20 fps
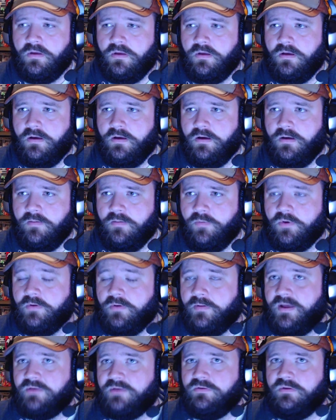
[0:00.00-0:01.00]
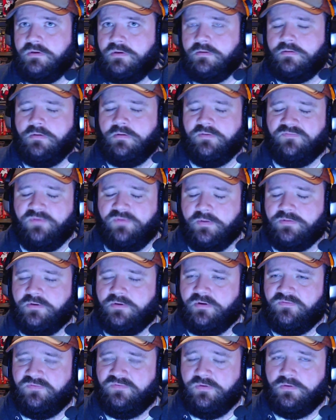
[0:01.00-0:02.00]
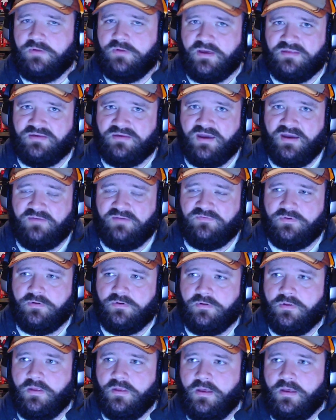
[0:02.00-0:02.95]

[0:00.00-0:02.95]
uh, or actually, few, I'm sorry, a few days after.